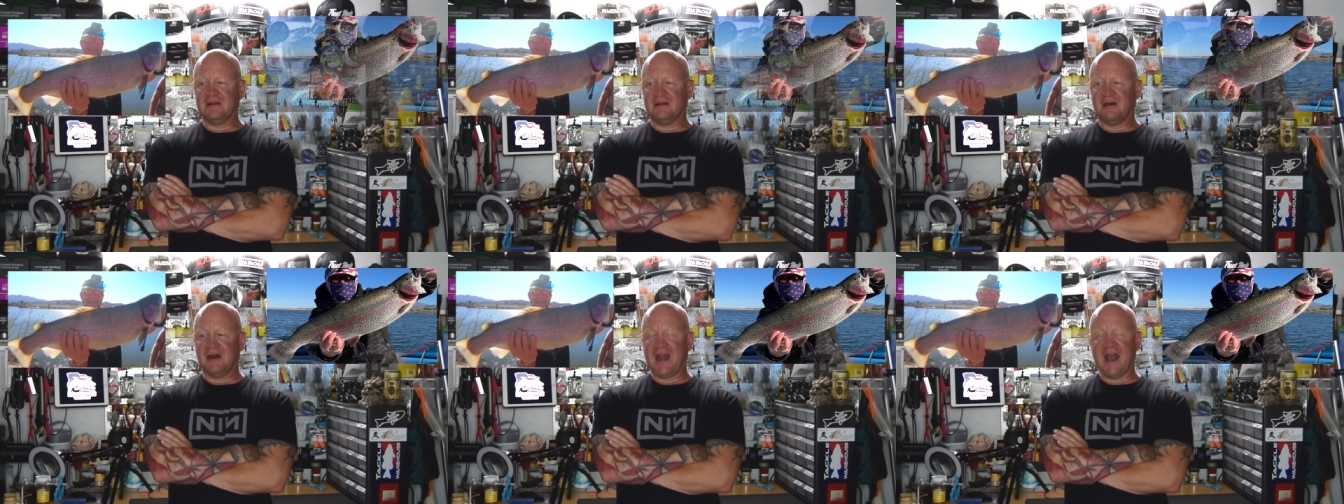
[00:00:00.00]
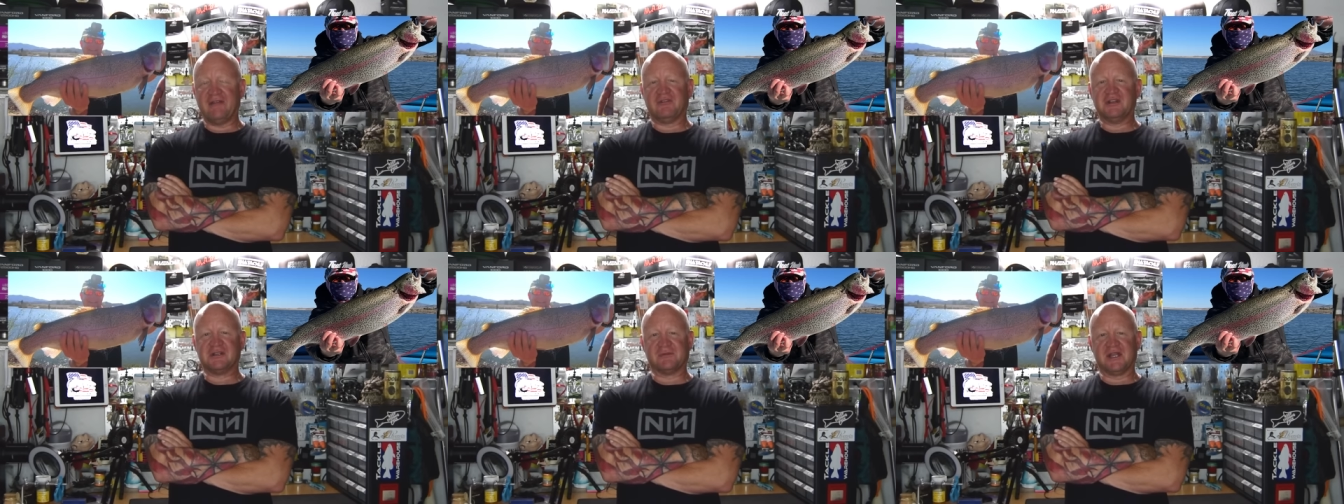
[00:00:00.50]
On
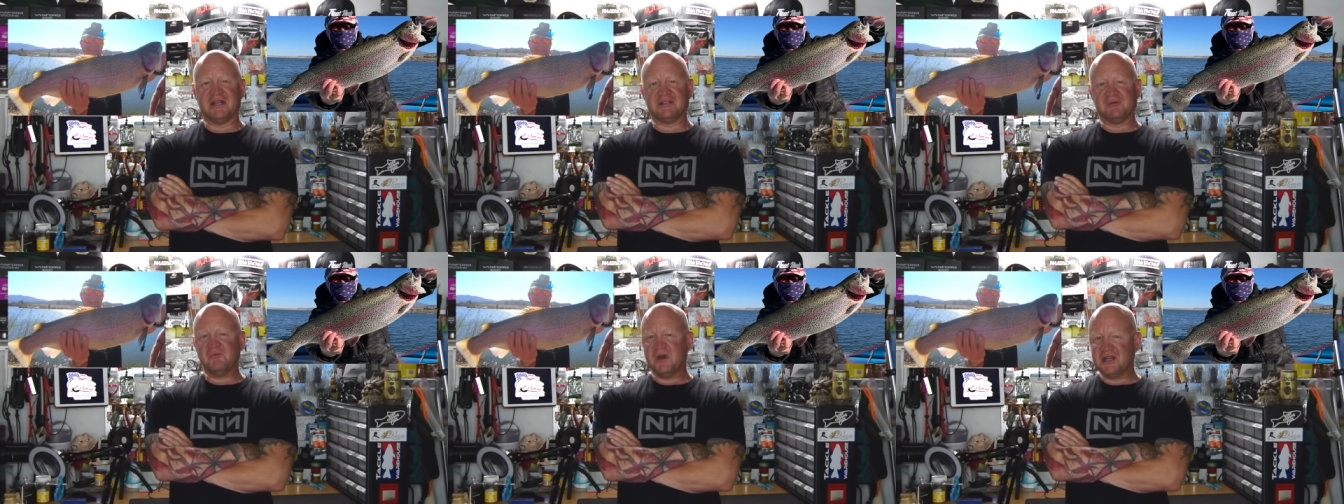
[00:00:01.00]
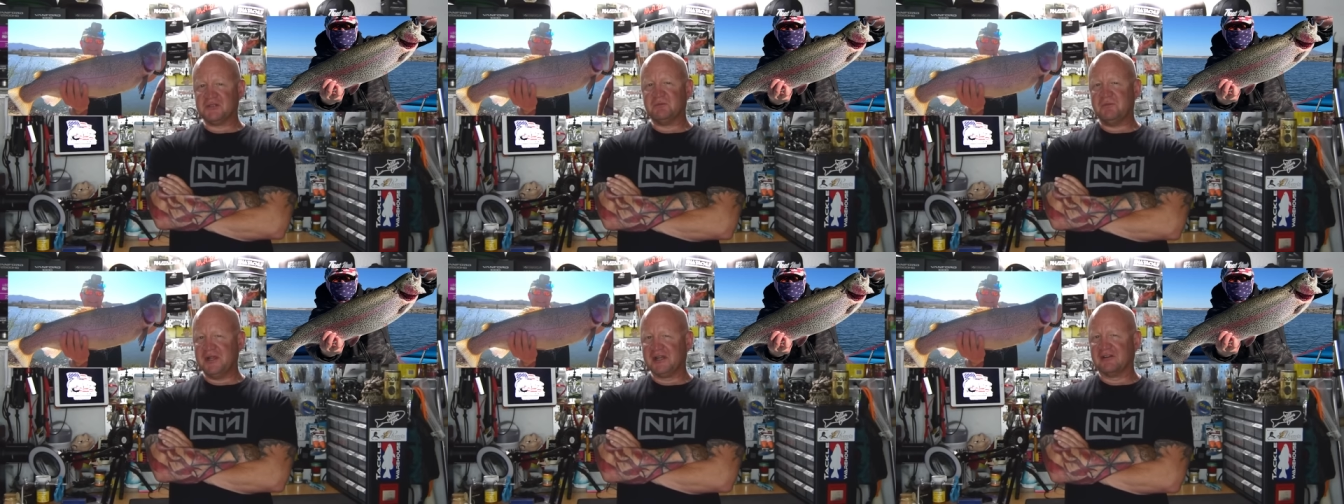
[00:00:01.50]
average, I'm catching
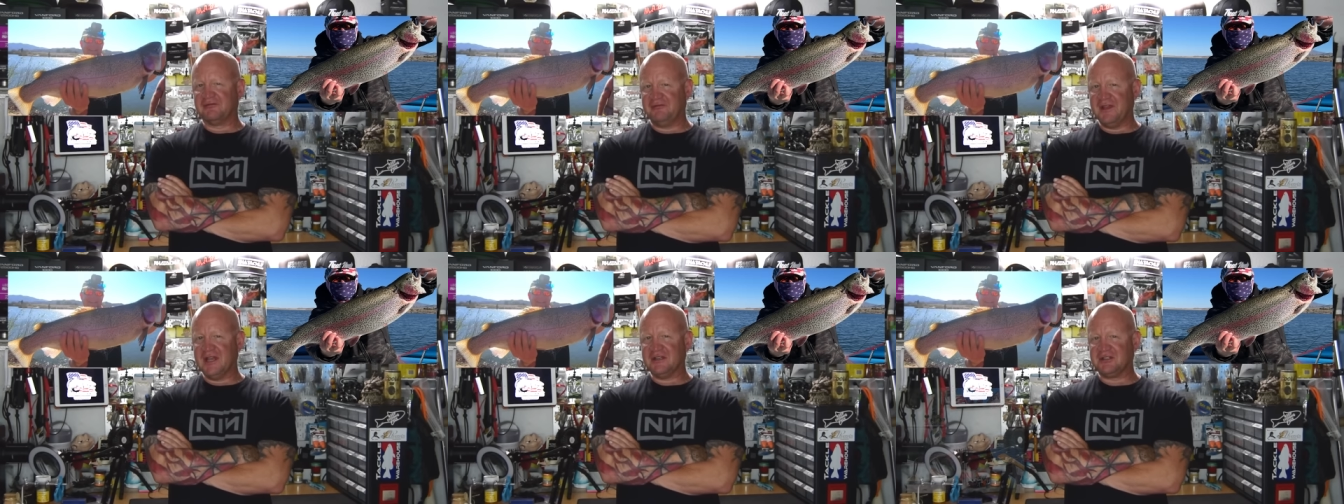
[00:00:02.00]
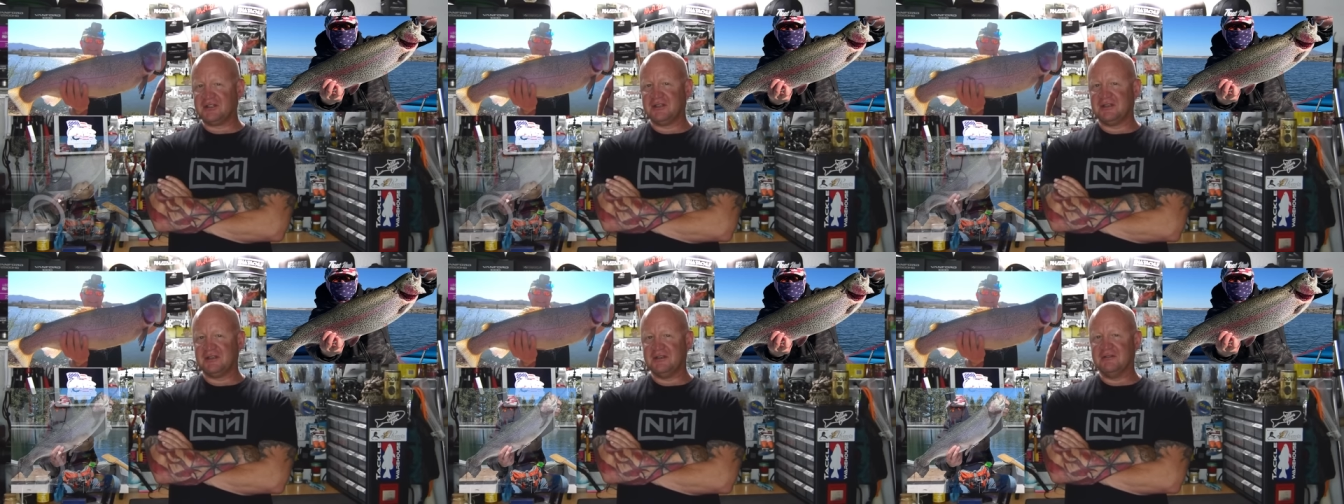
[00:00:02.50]
much bigger fish
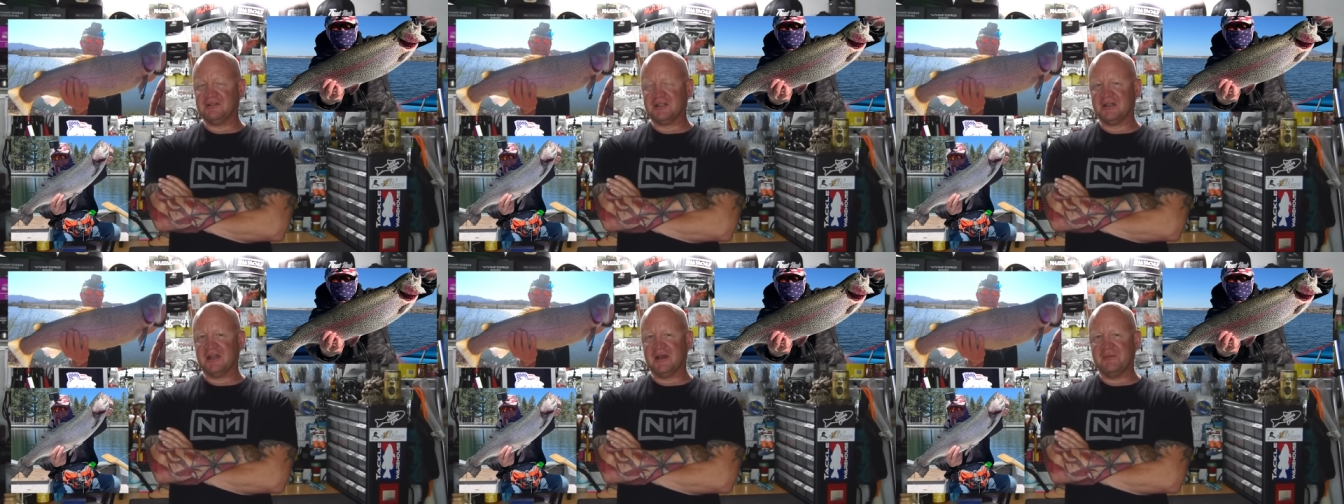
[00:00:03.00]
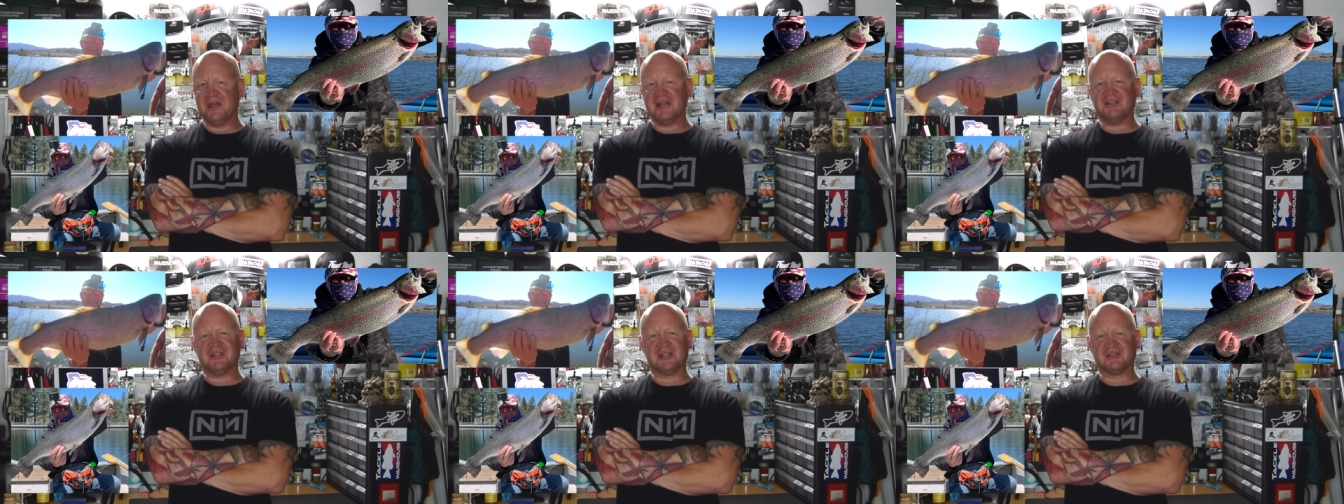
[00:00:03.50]
using
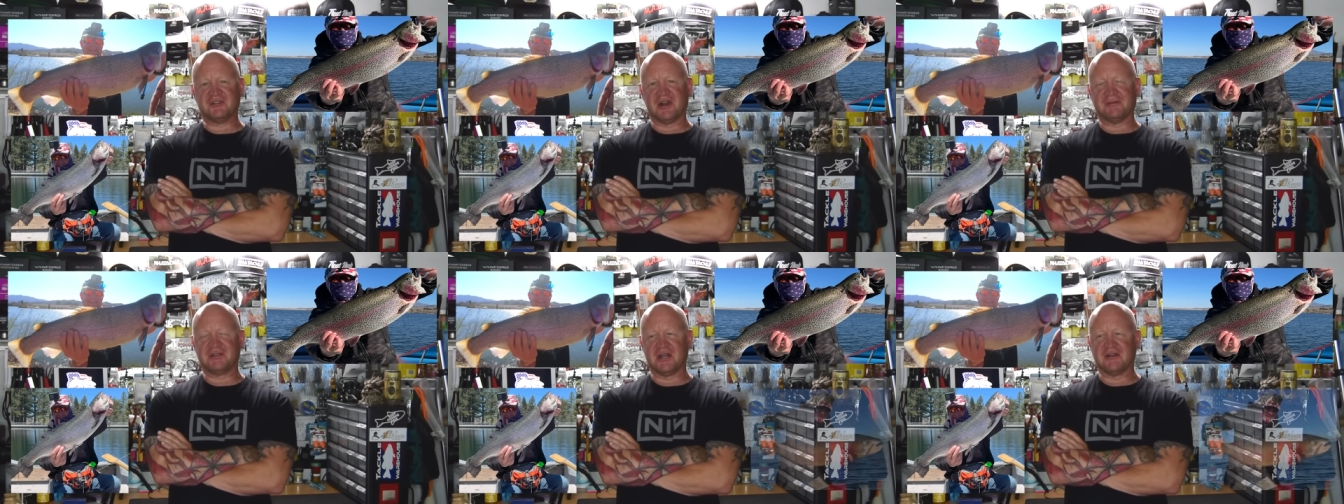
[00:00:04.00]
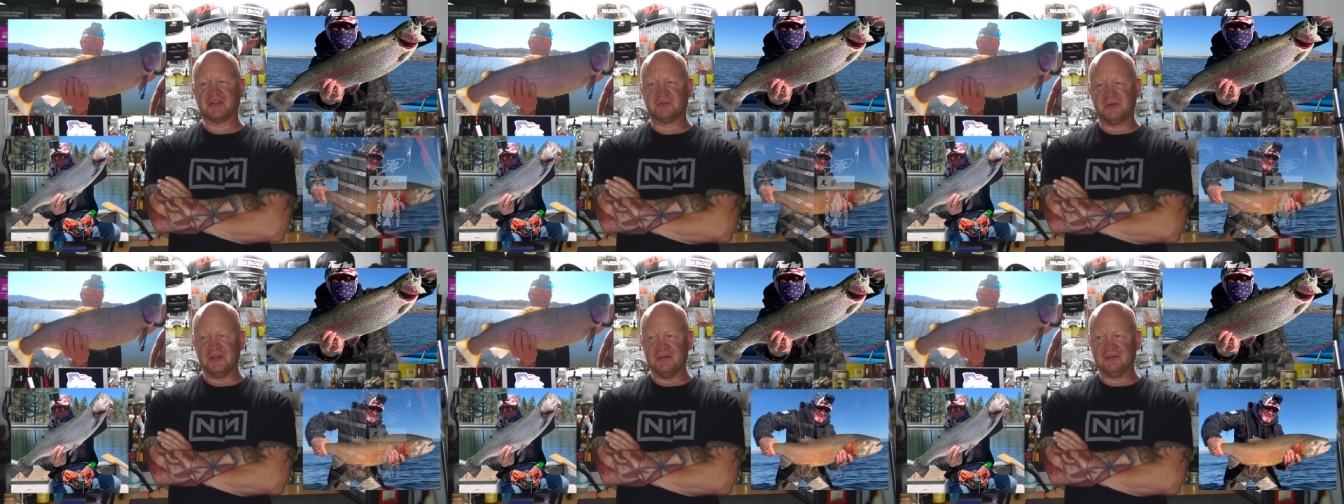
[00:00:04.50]
mini jigs, drop shot, or
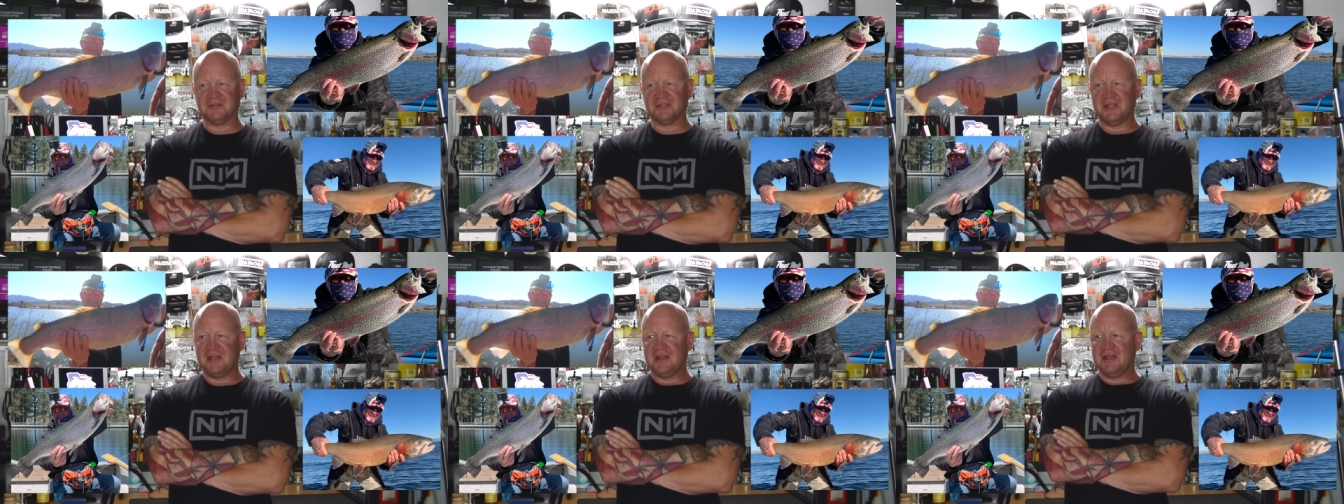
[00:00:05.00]
spoons